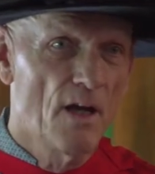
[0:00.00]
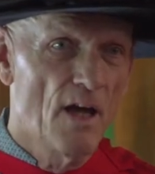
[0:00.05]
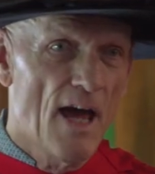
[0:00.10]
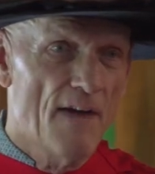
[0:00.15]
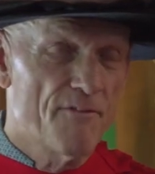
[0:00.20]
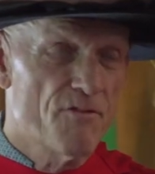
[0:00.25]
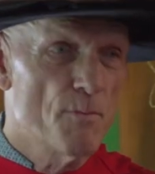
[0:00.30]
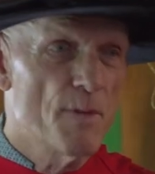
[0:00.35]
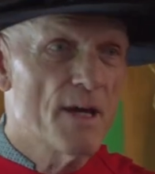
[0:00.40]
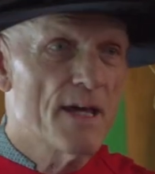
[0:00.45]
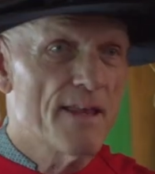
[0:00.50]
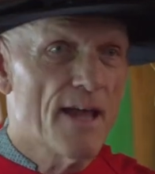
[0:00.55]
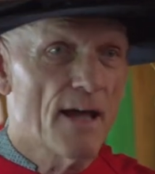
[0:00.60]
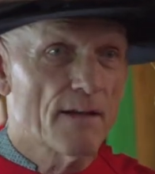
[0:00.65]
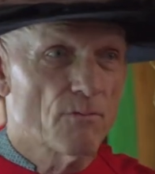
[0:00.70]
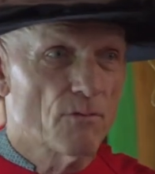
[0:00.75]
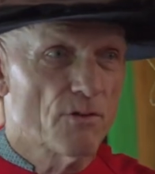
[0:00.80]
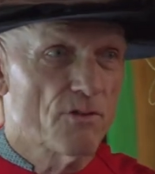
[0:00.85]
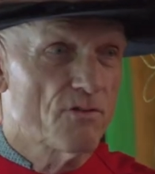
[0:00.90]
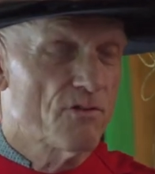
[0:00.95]
And for me,
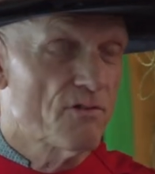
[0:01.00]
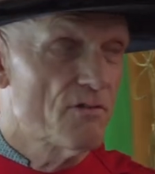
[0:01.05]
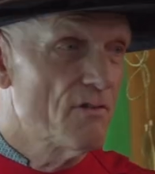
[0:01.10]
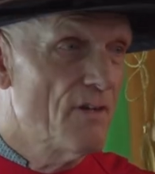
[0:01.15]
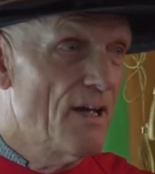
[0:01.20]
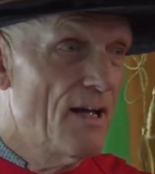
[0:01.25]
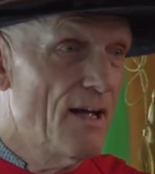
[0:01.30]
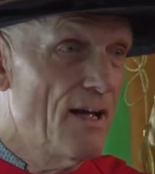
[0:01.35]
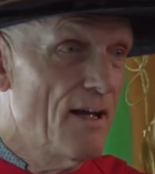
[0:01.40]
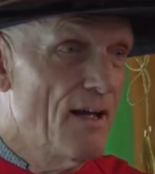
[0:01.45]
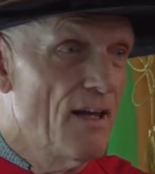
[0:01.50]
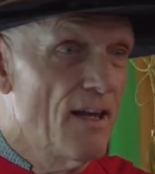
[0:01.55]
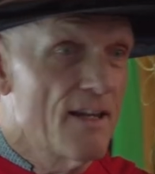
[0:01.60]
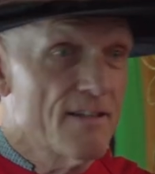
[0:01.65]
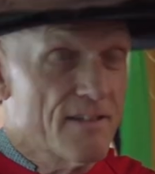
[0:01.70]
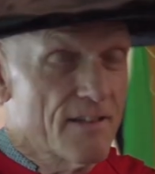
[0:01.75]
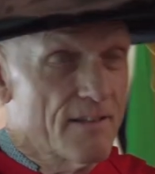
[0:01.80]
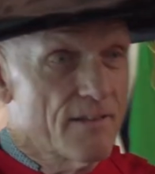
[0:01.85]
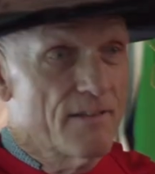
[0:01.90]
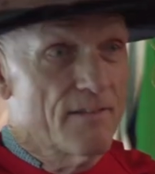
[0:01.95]
that was uh, a
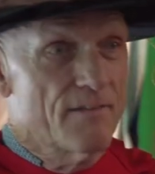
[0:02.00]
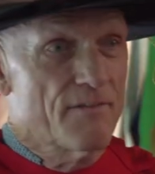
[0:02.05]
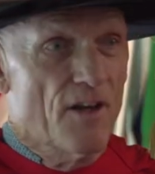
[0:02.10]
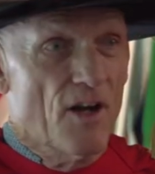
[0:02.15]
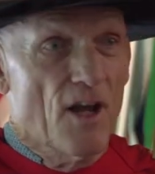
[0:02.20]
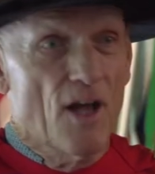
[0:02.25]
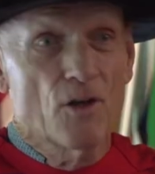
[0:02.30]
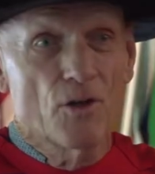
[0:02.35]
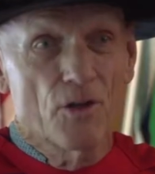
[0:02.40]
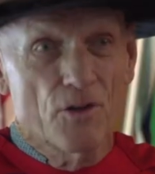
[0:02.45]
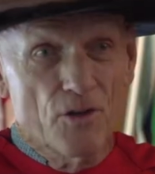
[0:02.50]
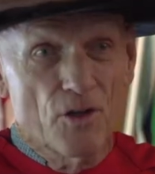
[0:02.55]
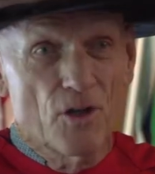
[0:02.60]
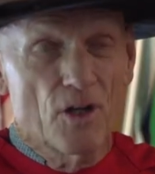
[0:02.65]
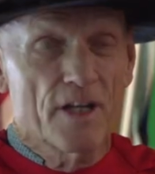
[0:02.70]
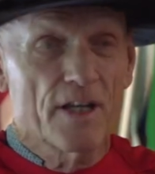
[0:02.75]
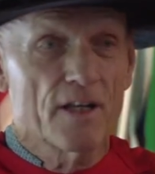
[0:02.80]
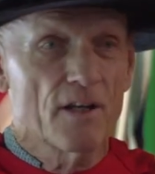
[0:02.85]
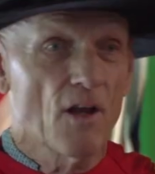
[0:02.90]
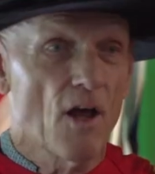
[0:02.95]
lesson that I learned
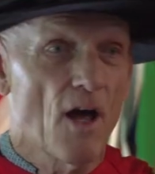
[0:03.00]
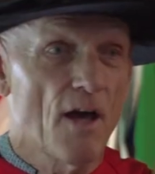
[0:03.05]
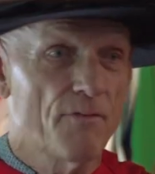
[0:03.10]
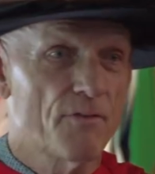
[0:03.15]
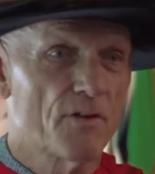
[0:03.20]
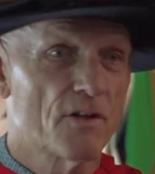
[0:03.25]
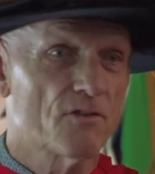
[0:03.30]
early in life,